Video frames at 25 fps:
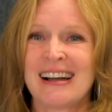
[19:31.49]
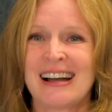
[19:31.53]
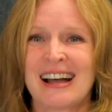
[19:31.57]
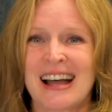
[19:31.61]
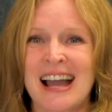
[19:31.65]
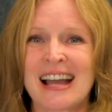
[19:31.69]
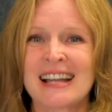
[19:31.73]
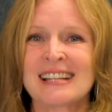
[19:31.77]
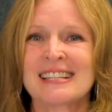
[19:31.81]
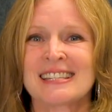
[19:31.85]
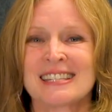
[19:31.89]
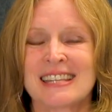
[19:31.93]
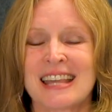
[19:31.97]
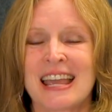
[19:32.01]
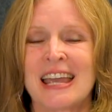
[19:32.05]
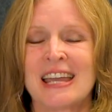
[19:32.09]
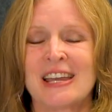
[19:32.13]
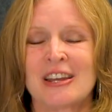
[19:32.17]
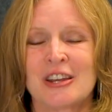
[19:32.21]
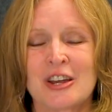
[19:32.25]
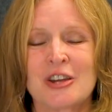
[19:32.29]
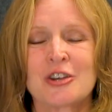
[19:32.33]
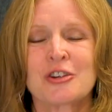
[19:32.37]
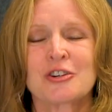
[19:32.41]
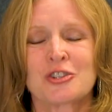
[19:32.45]
I'd say
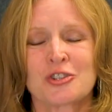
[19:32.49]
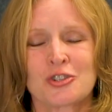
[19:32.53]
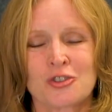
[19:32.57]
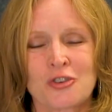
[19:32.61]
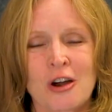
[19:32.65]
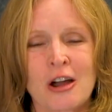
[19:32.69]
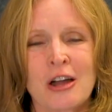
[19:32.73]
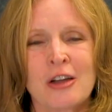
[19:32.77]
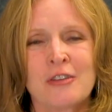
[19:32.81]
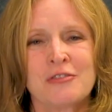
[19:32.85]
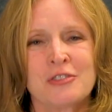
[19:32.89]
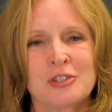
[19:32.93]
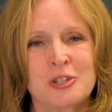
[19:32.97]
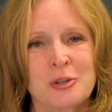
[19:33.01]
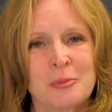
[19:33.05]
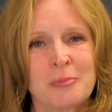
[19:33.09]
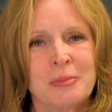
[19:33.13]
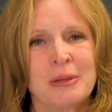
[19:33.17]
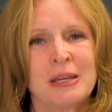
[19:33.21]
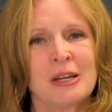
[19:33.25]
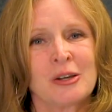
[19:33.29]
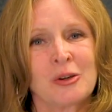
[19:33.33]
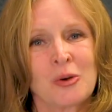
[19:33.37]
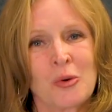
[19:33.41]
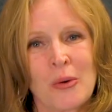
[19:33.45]
strive to
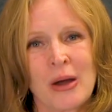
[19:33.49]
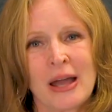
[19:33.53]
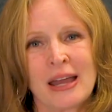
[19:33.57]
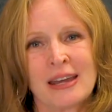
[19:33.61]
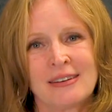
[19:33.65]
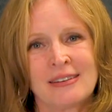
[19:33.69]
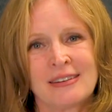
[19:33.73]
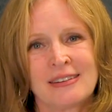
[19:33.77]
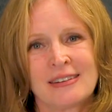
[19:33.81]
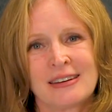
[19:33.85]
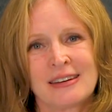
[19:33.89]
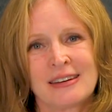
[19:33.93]
be a Gwen,